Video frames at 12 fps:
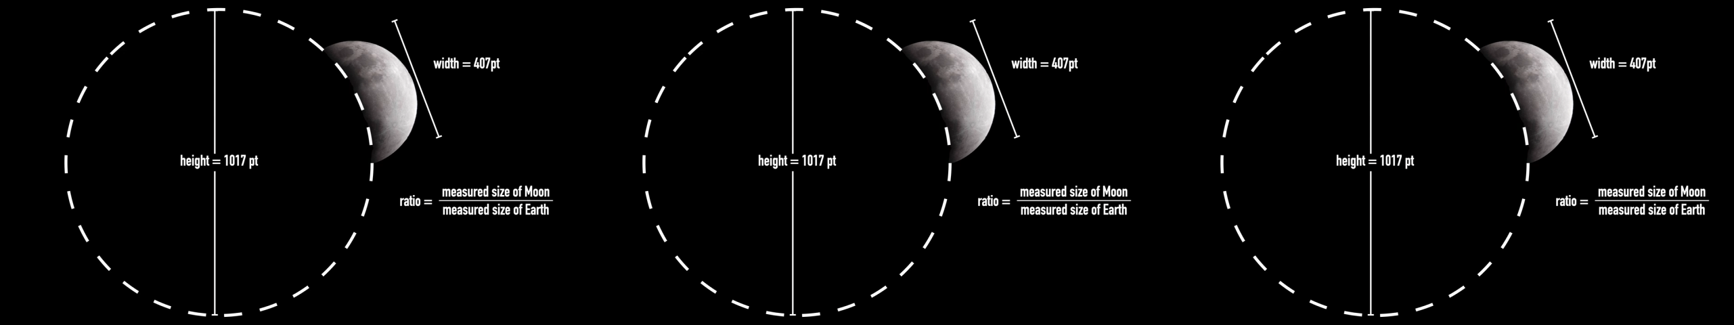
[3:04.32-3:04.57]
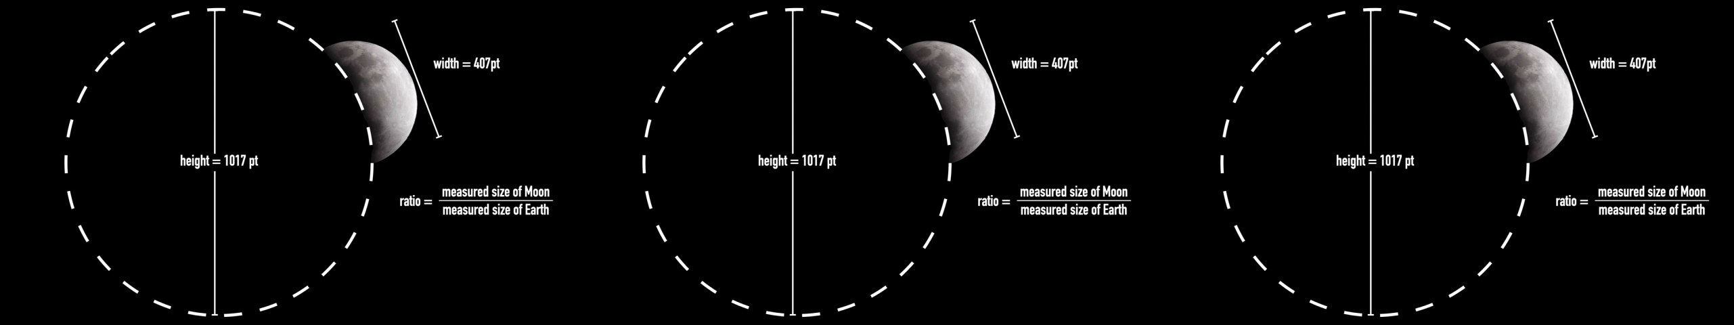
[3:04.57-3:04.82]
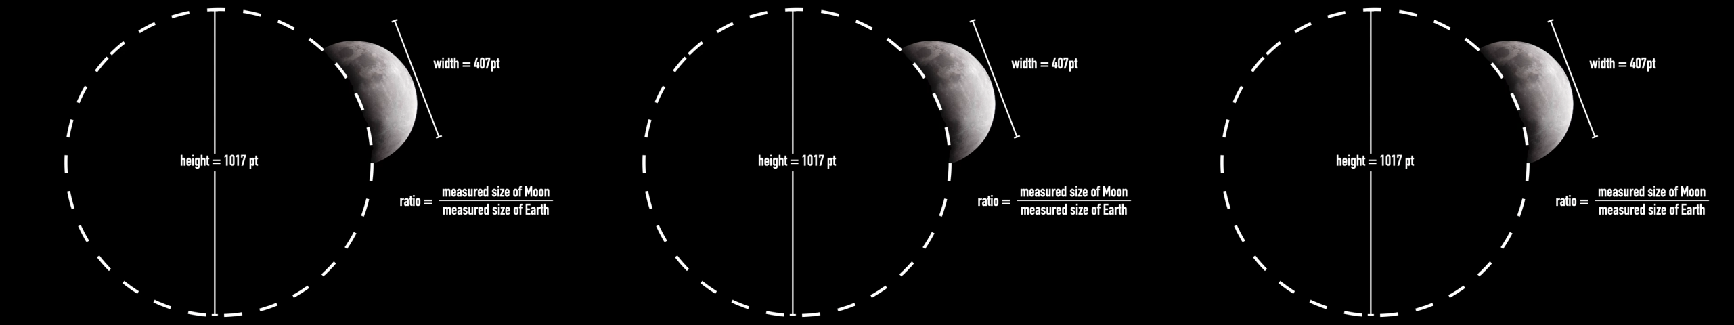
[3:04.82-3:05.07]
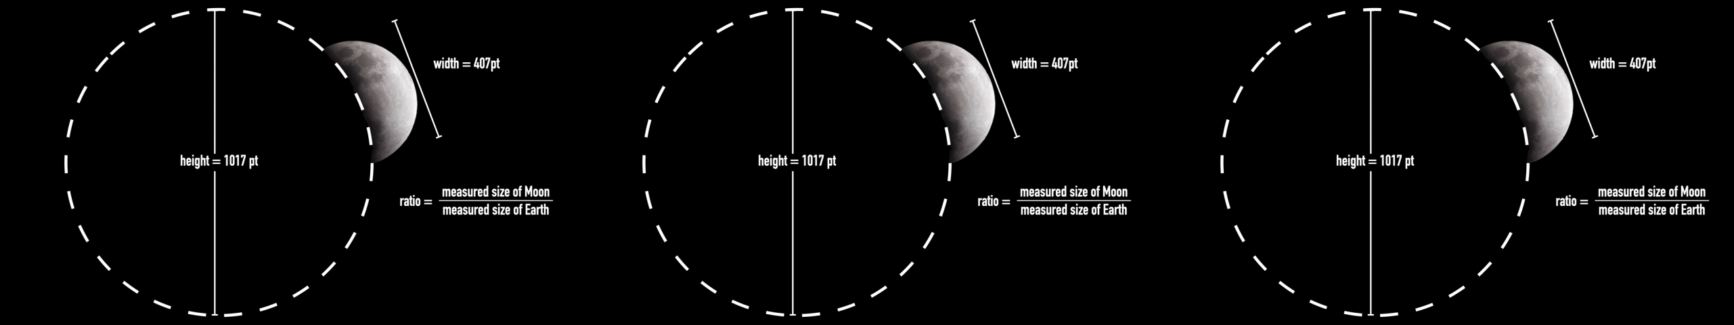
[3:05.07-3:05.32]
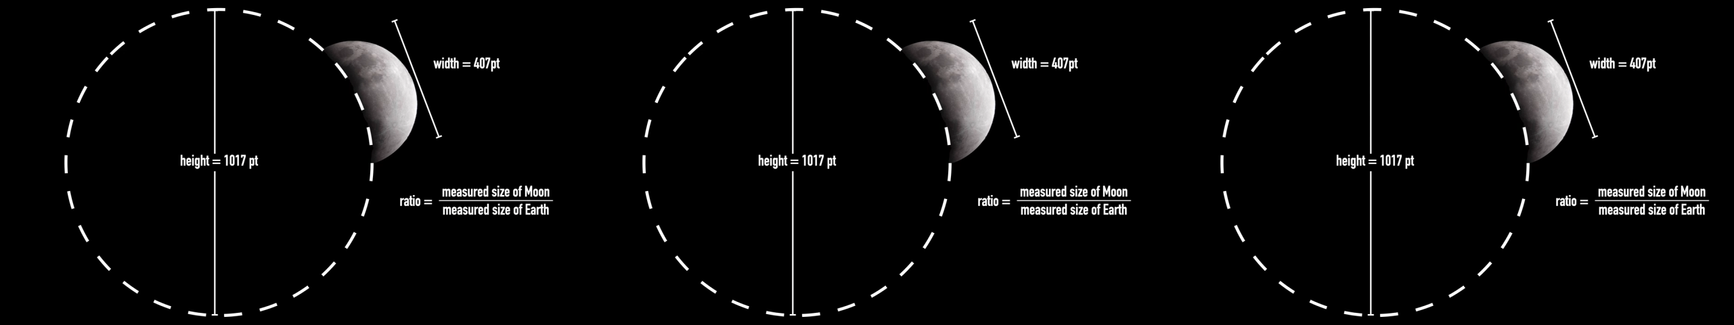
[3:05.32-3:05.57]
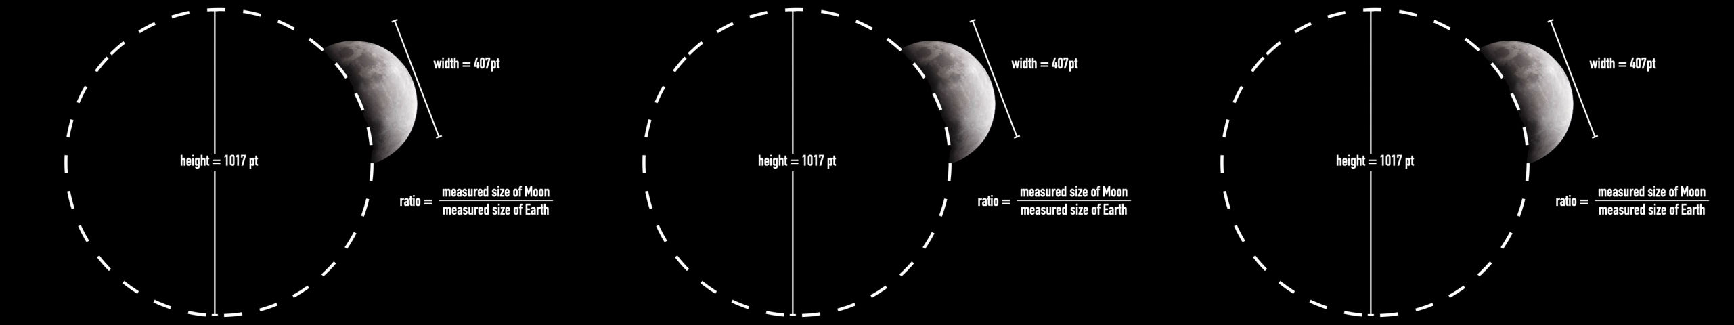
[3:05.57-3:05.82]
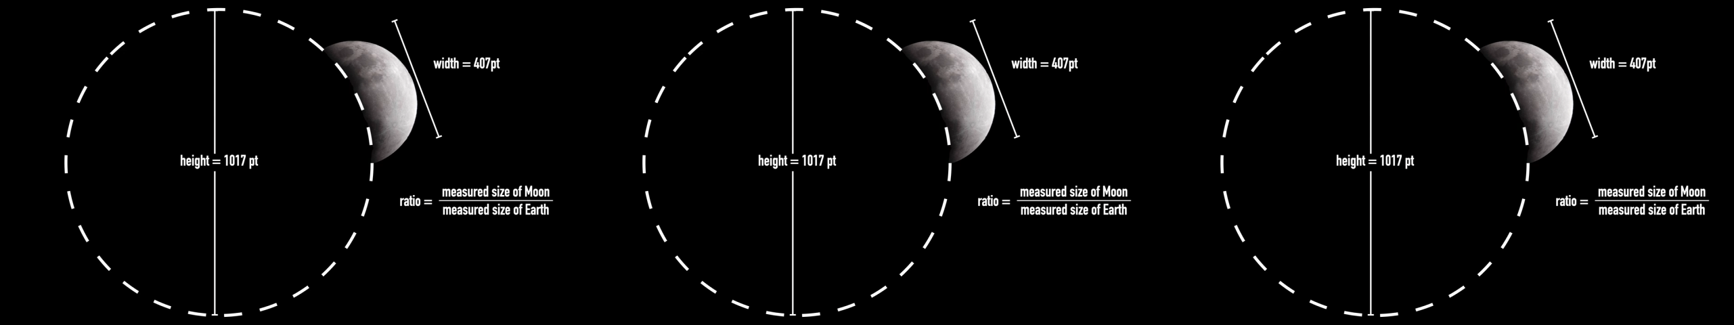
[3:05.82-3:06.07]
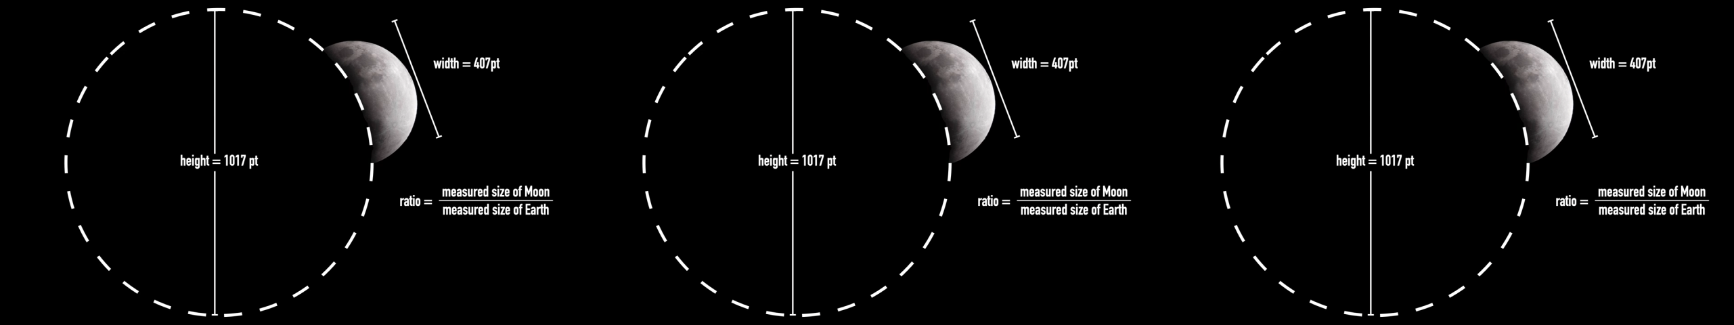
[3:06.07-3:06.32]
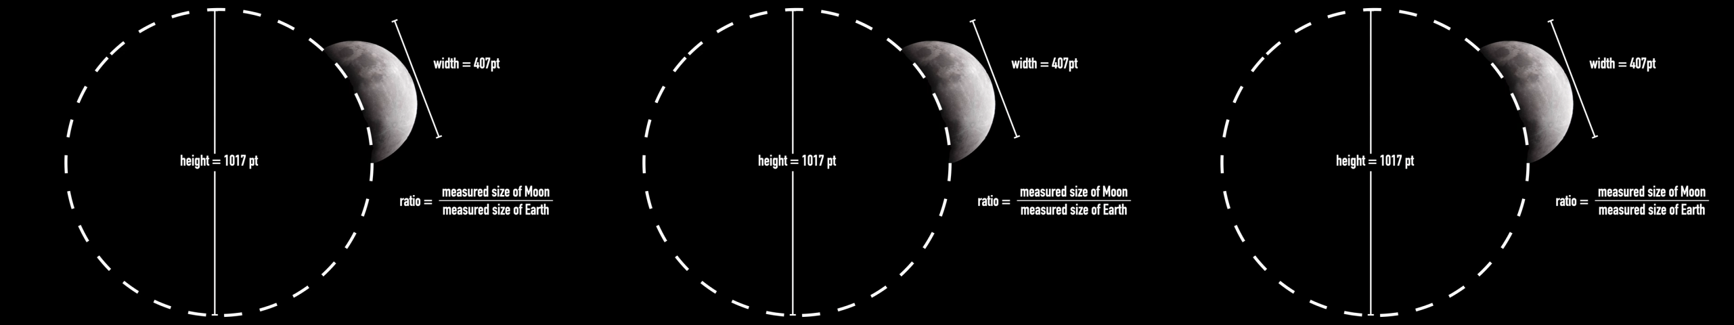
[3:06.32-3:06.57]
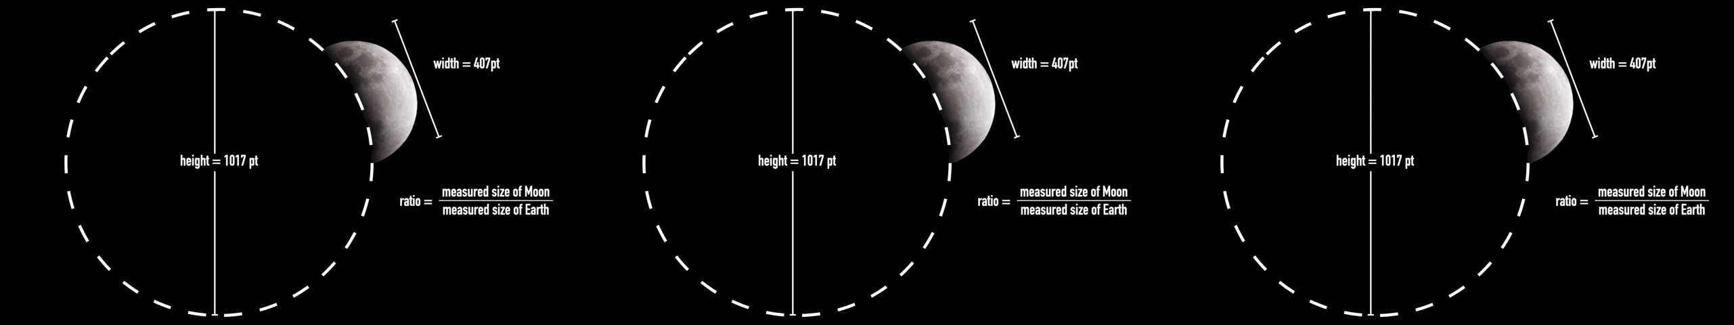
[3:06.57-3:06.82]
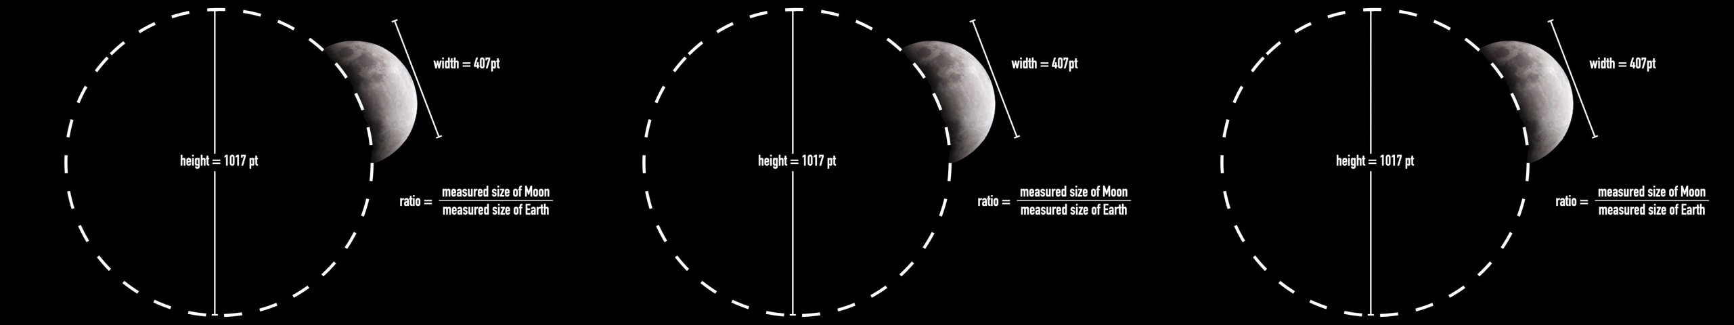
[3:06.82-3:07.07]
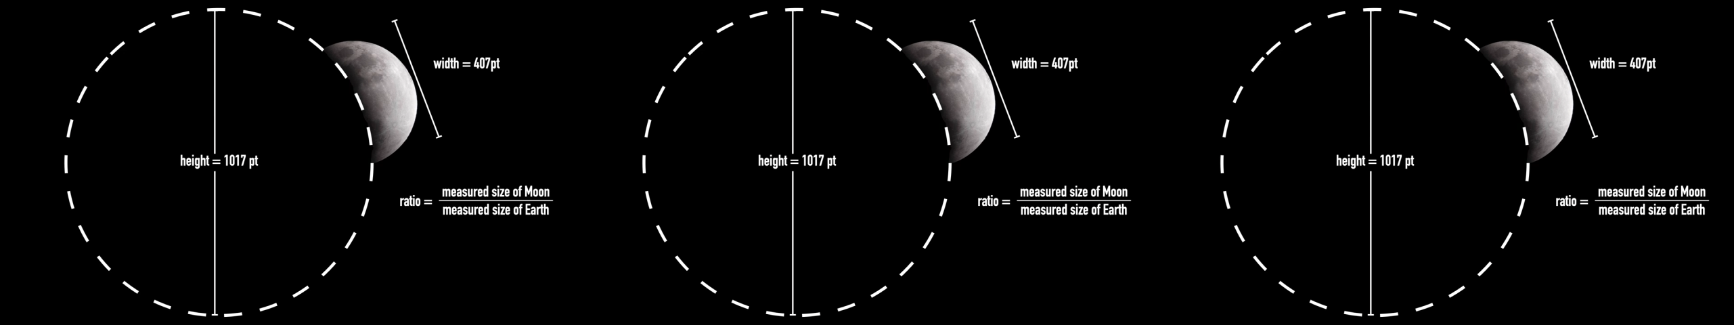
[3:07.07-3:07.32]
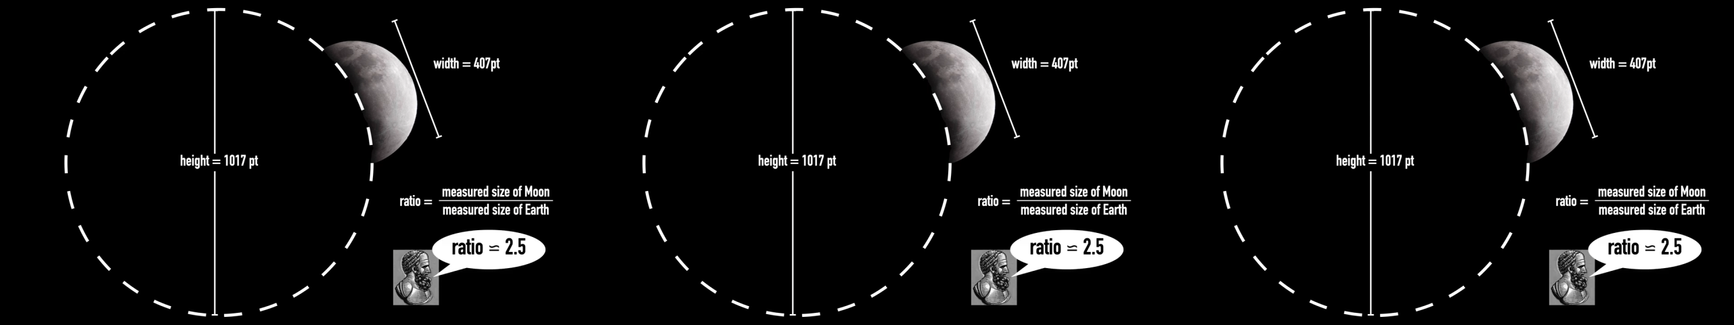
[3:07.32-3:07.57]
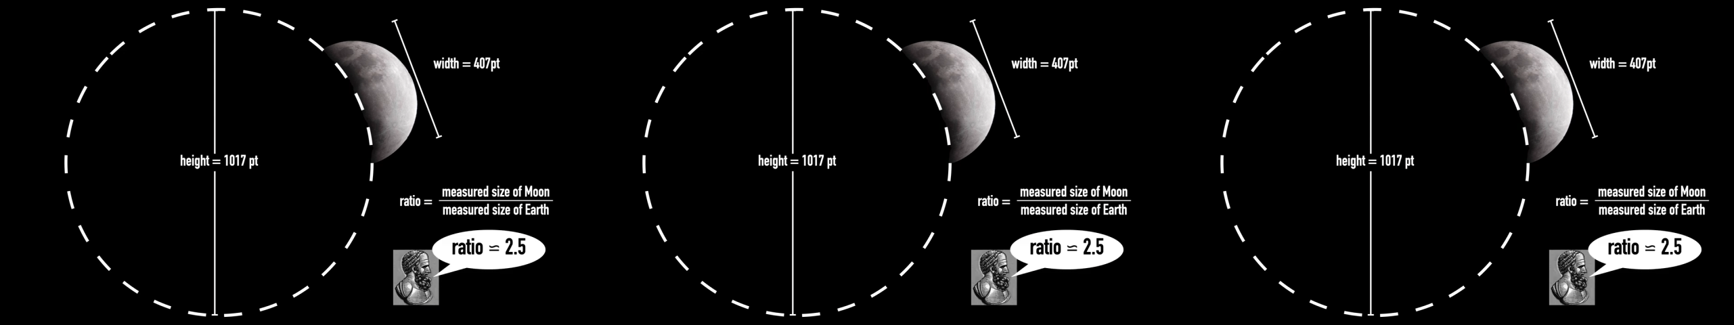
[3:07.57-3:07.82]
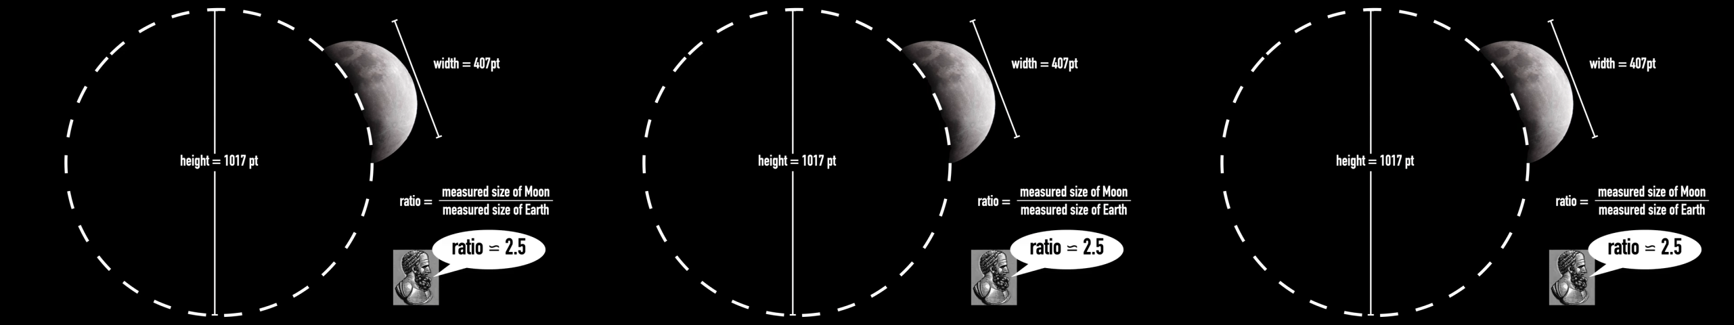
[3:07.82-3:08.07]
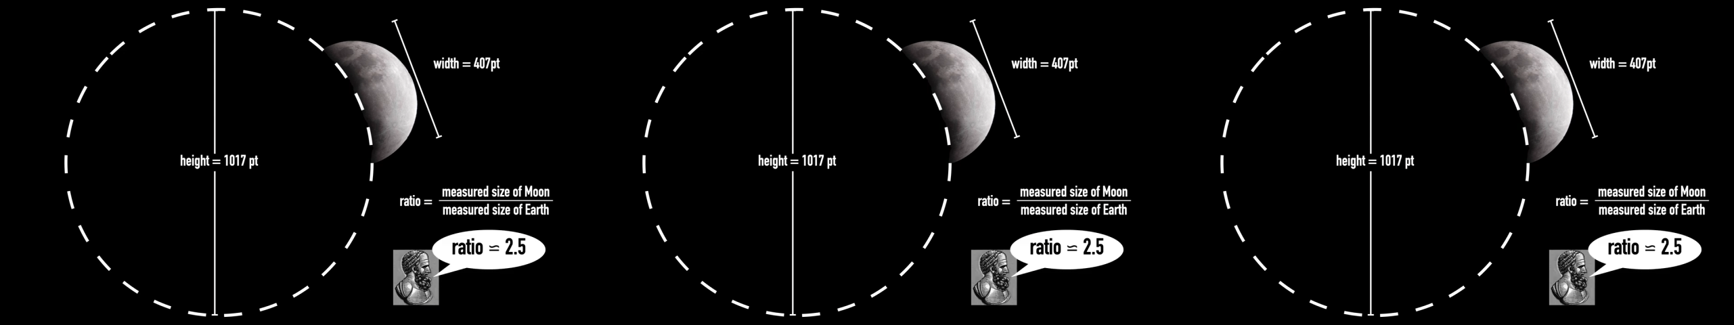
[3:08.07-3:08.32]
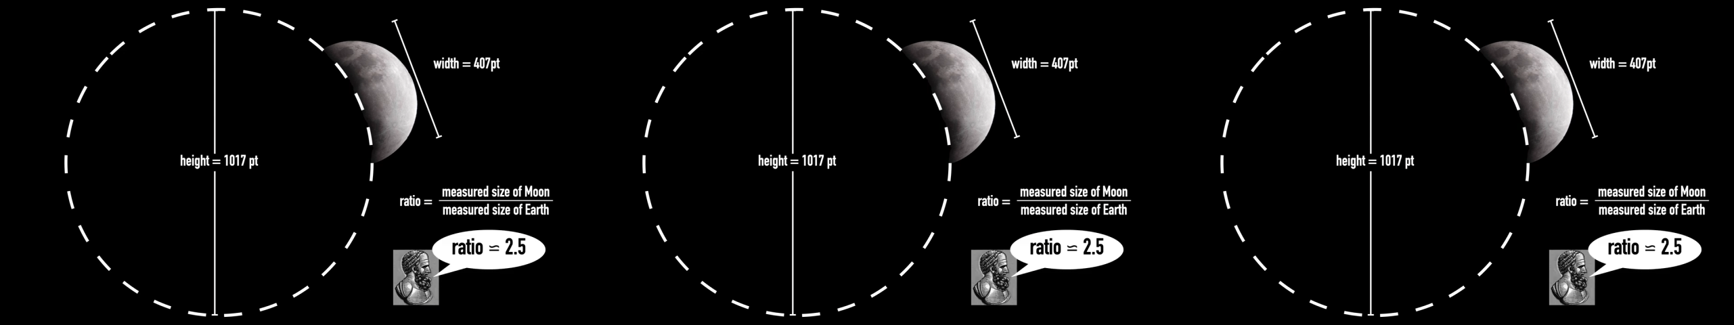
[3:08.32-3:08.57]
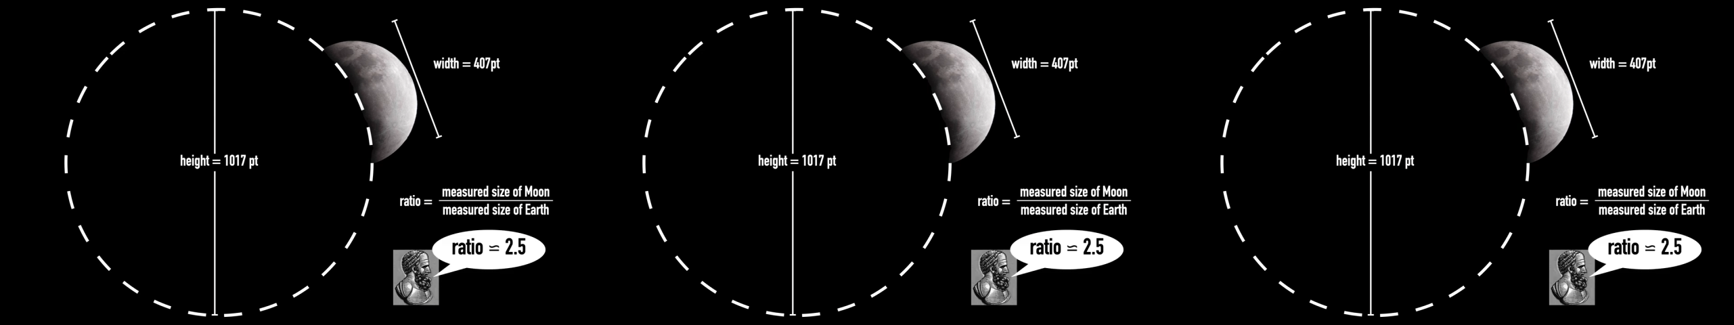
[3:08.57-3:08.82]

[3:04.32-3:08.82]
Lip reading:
(no speaker visible)